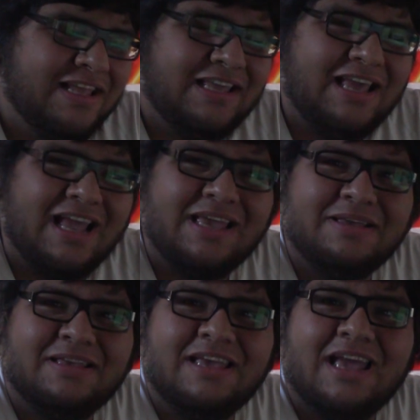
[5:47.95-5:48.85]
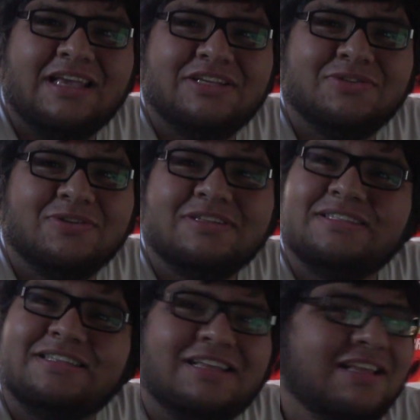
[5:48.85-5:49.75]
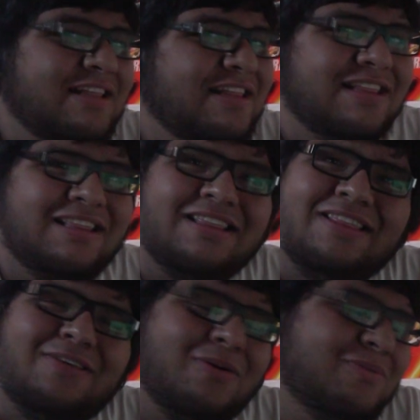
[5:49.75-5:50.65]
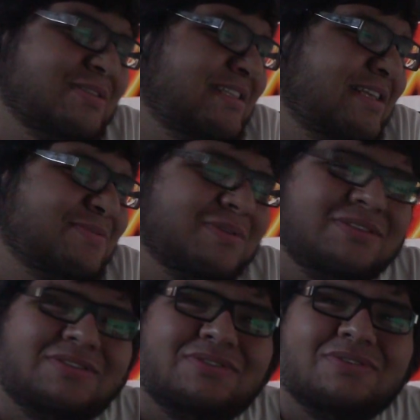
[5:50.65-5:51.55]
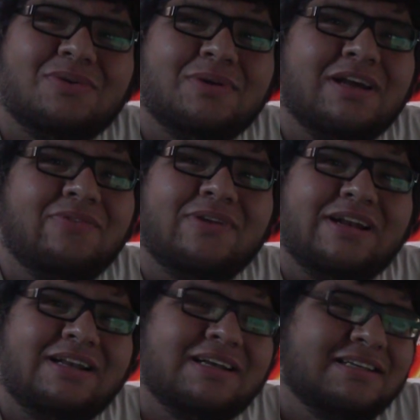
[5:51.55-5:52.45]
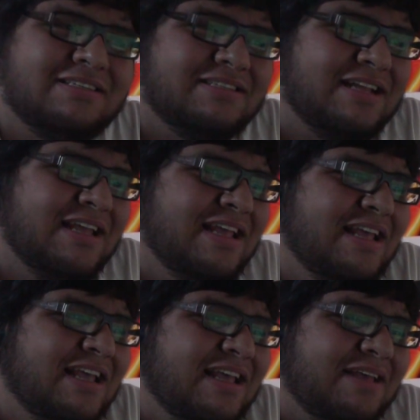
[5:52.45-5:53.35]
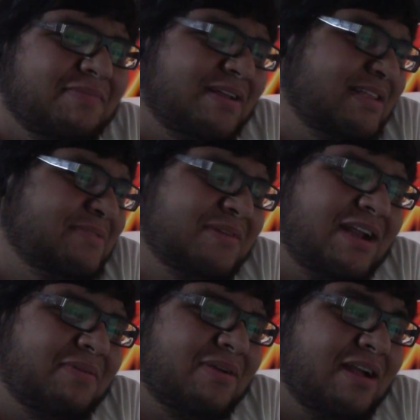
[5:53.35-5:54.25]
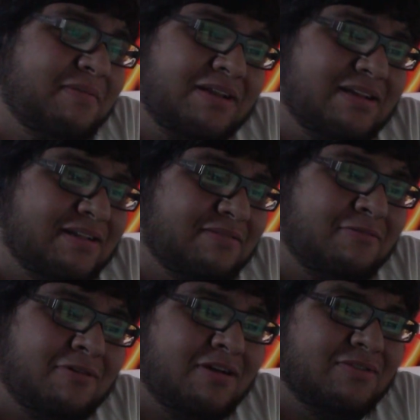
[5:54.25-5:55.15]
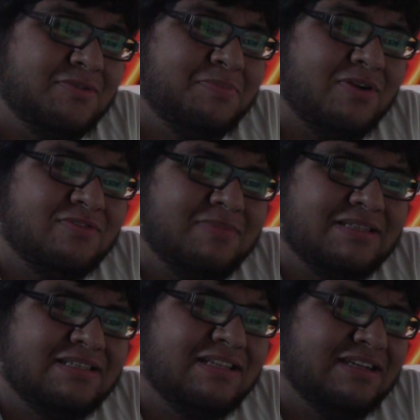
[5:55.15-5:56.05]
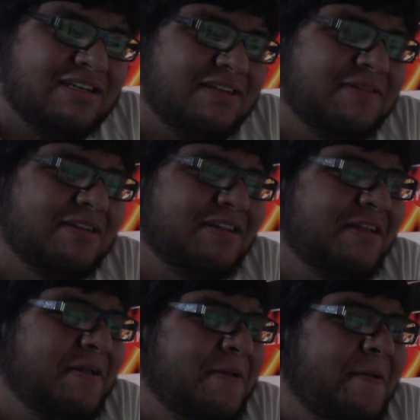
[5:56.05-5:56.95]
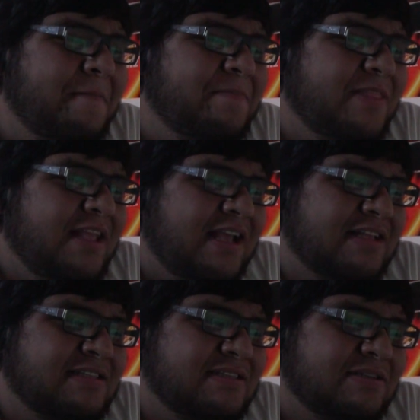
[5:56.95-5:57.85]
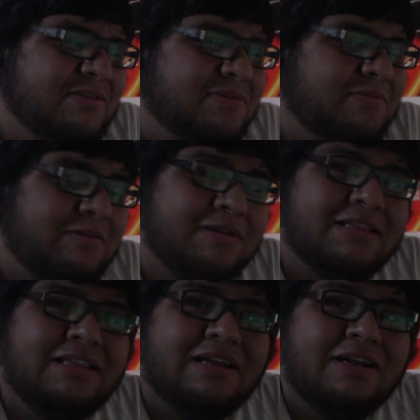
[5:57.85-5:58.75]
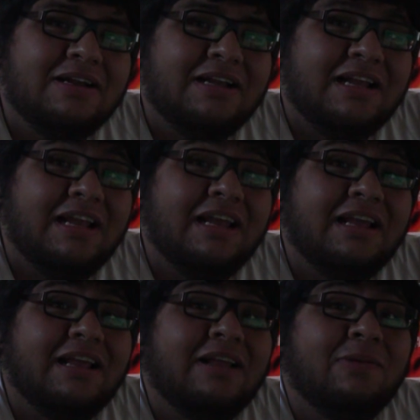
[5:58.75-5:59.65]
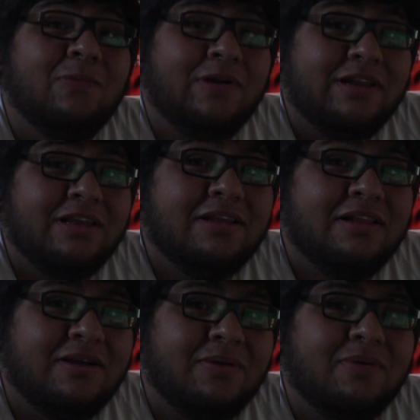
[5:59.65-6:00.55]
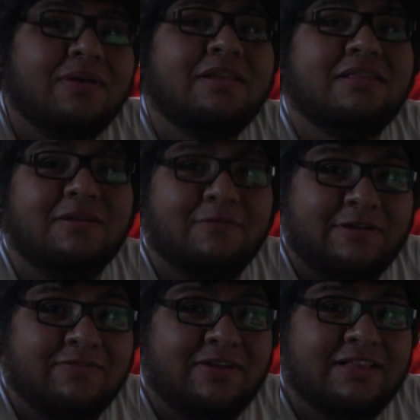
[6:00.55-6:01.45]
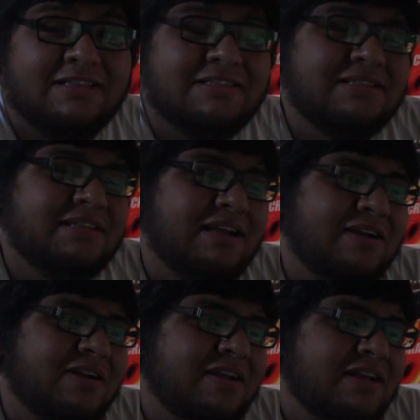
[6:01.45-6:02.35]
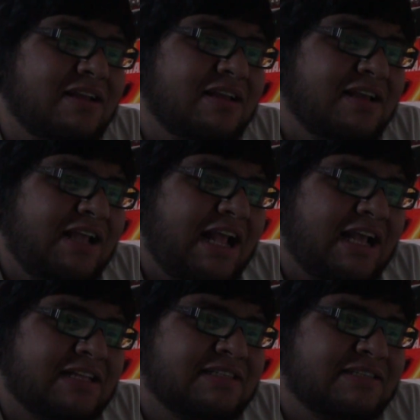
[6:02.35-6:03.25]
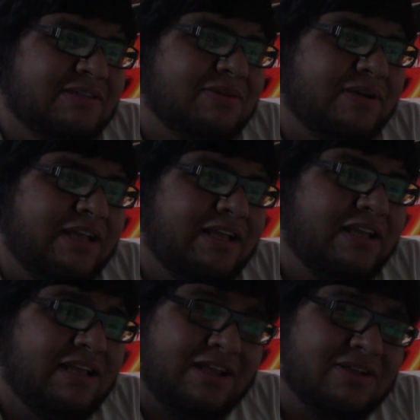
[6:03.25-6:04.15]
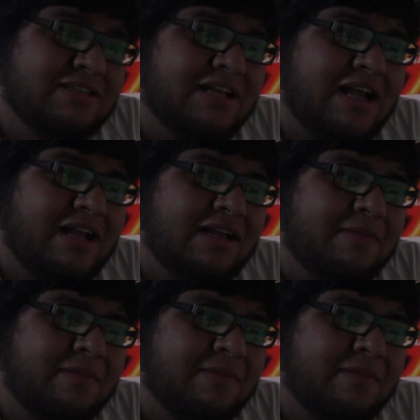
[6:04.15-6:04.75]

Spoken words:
khaki shorts. Those things were so covered in dust, but it's whatever. I mean, it was parts from my Celica. And so we went there, and what do know? The rear valence is there. And so here's the guy